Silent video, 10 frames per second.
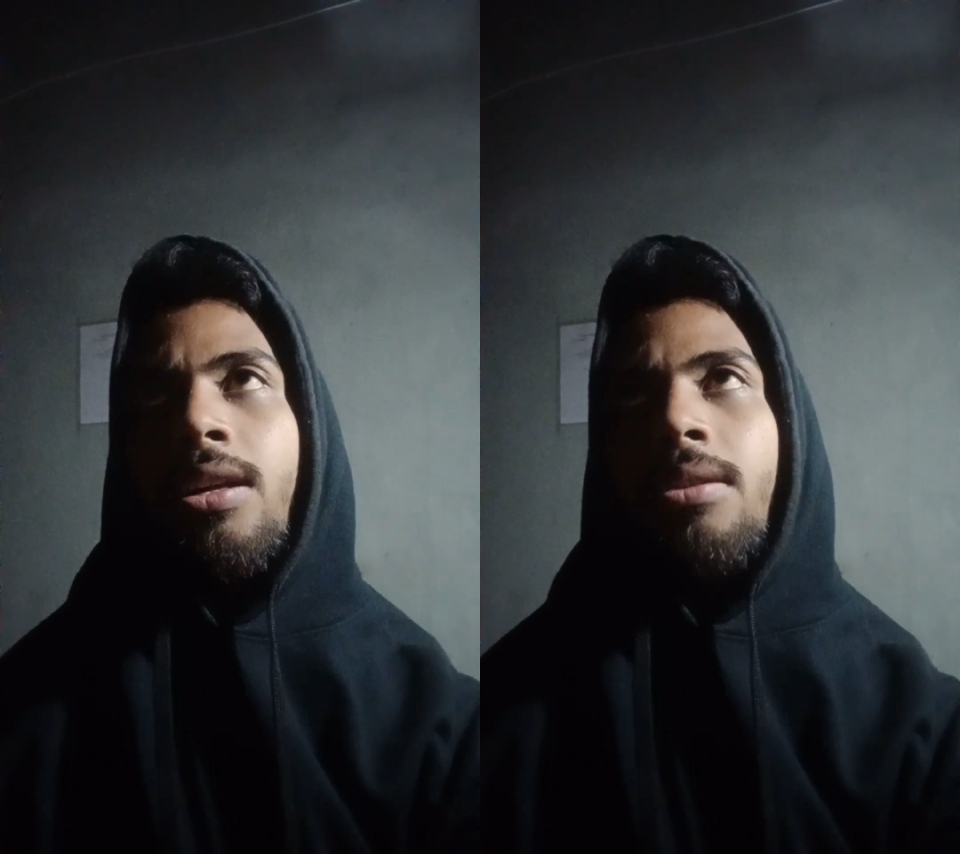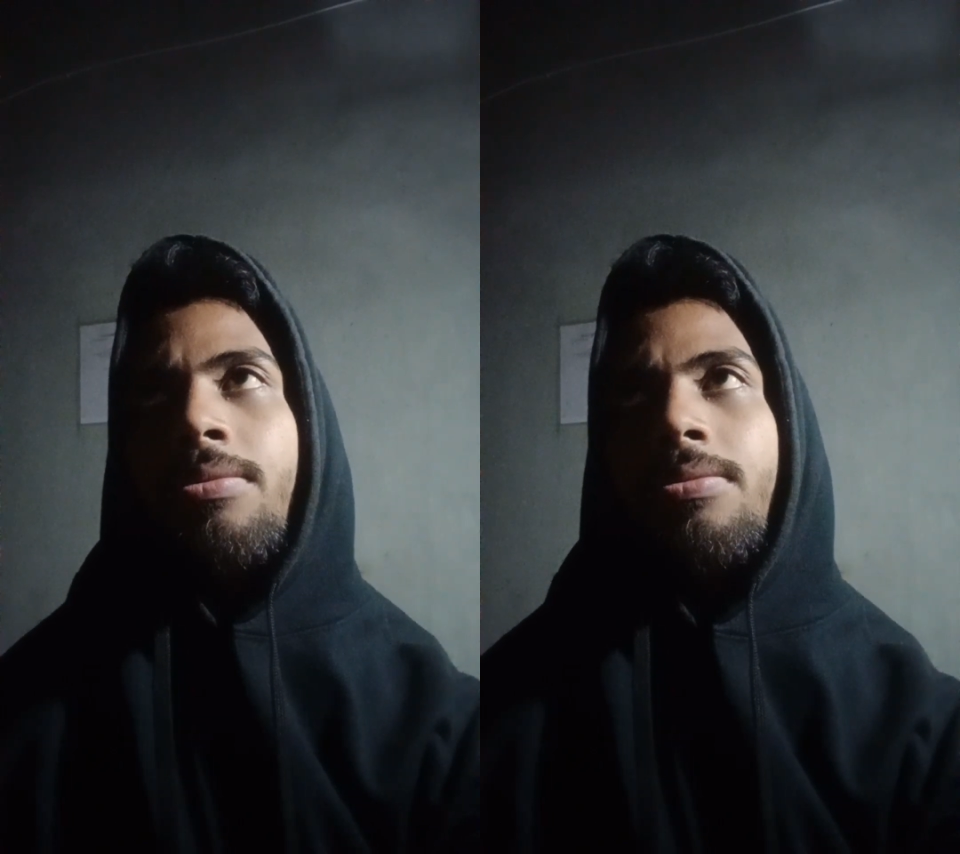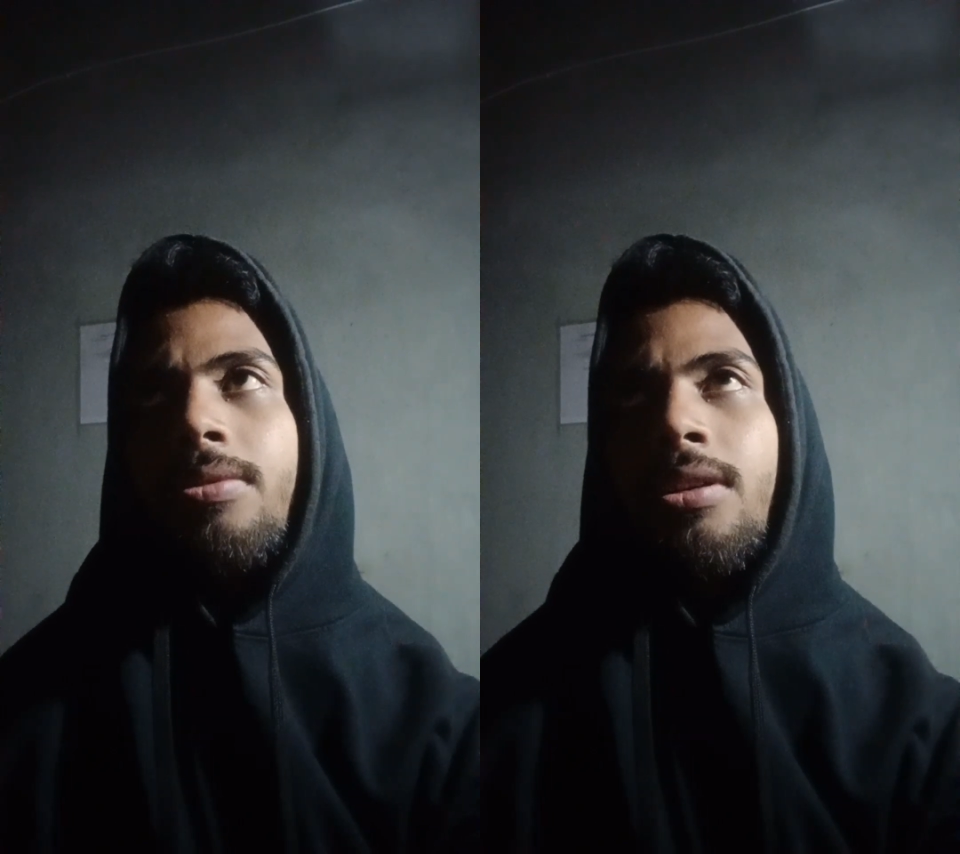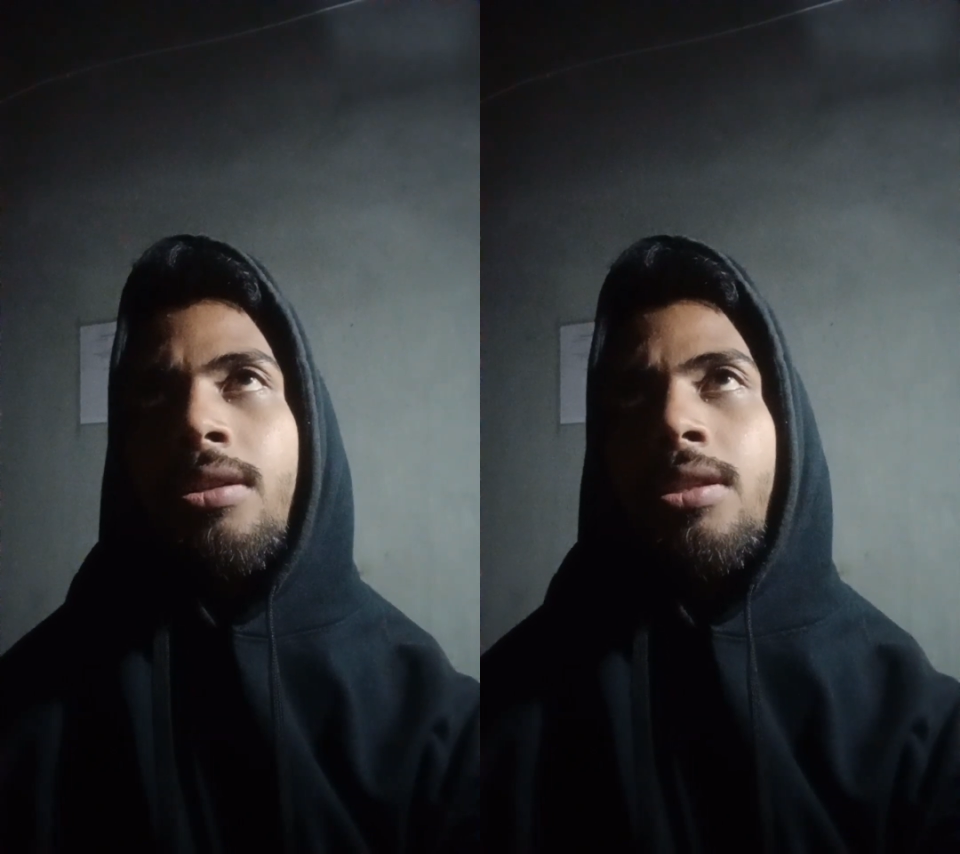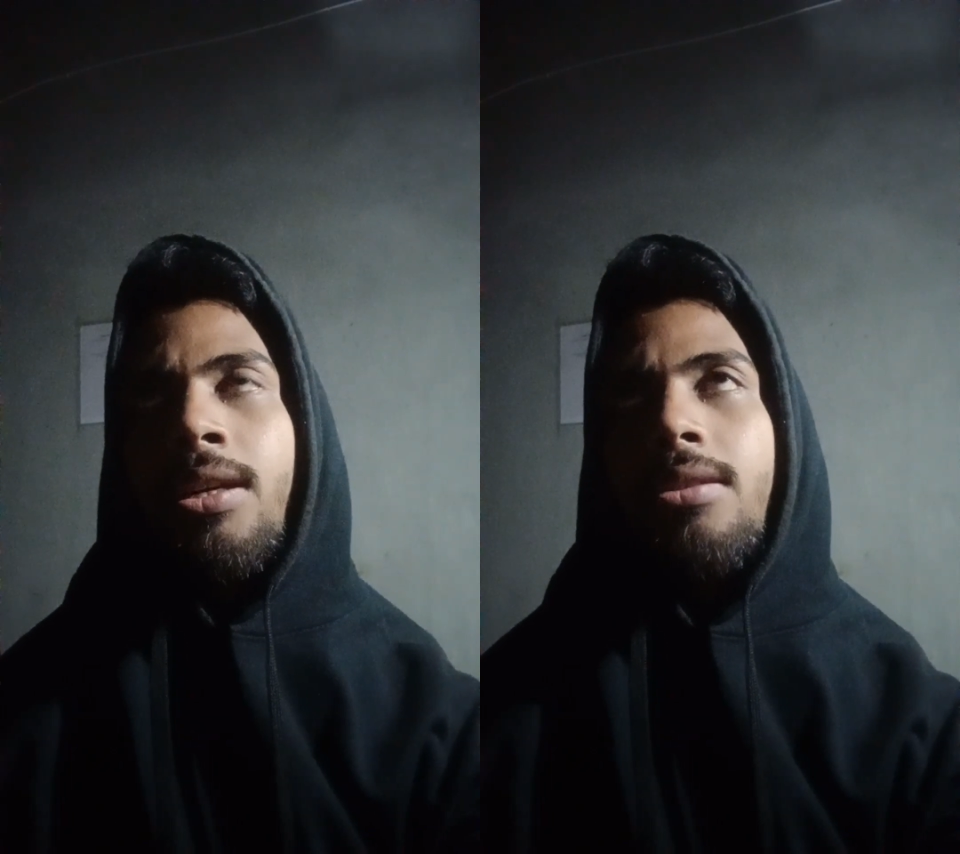deep
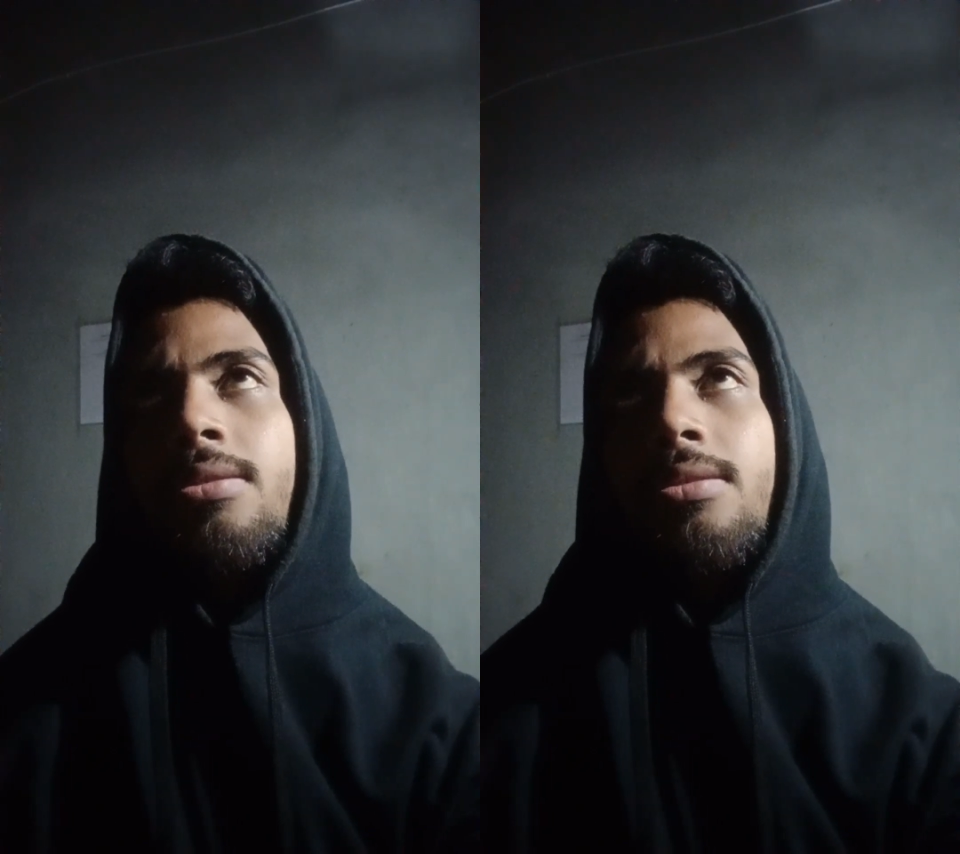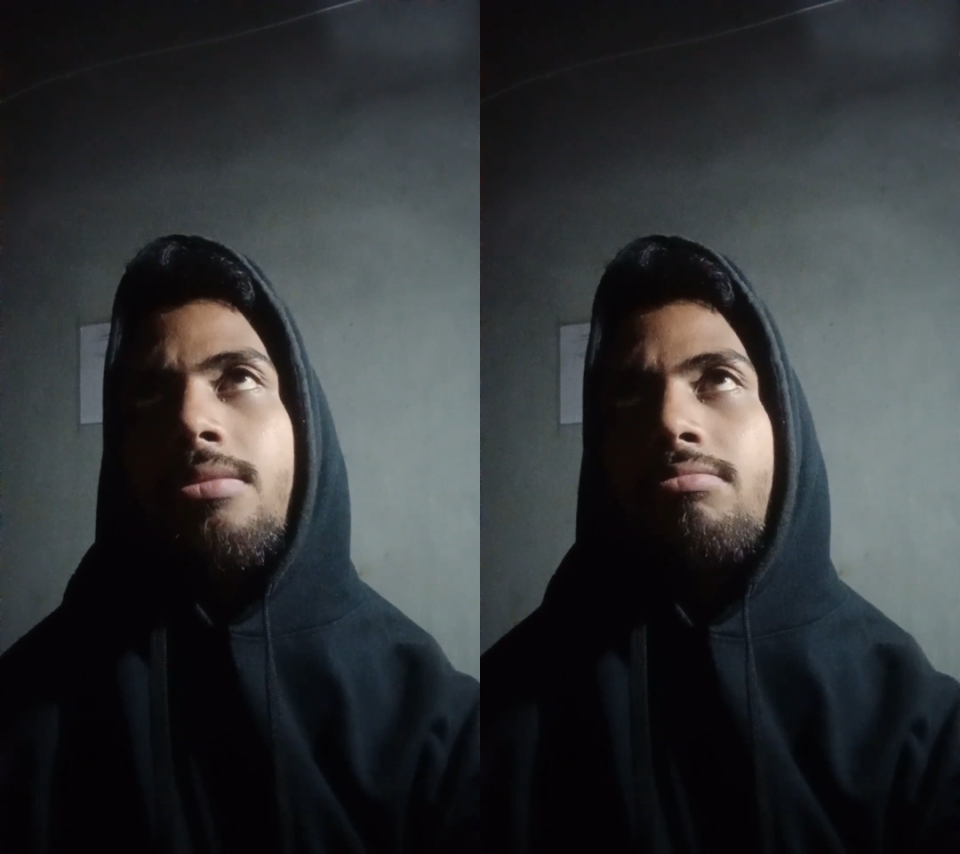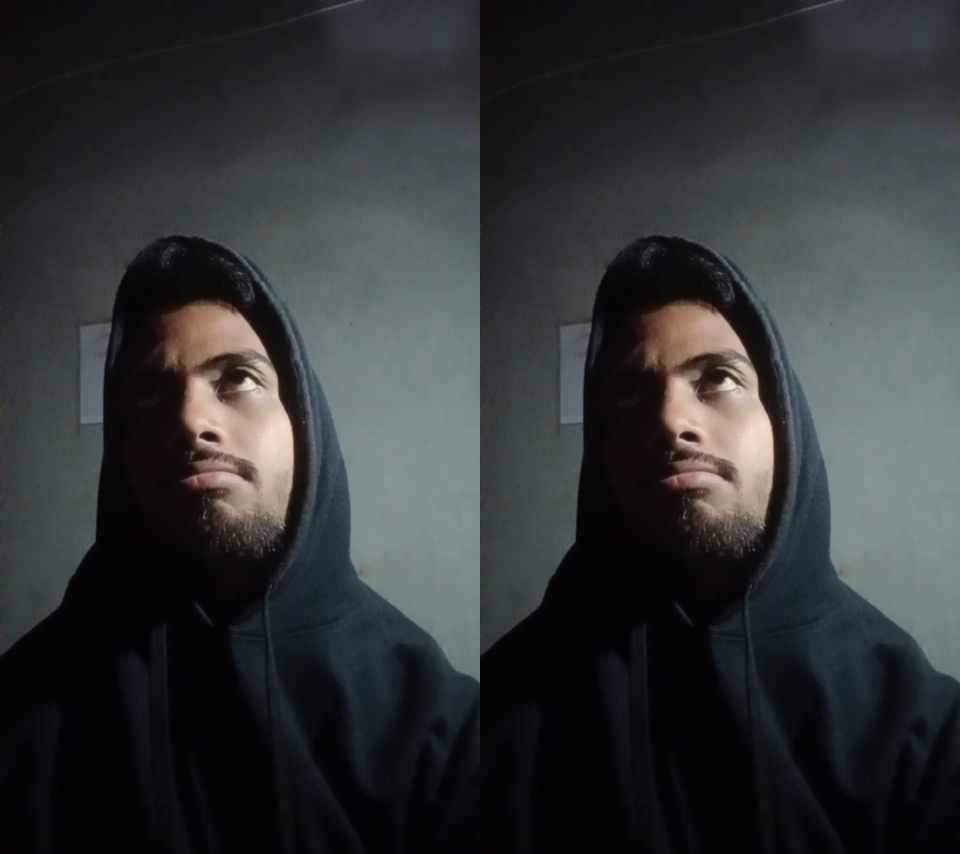things.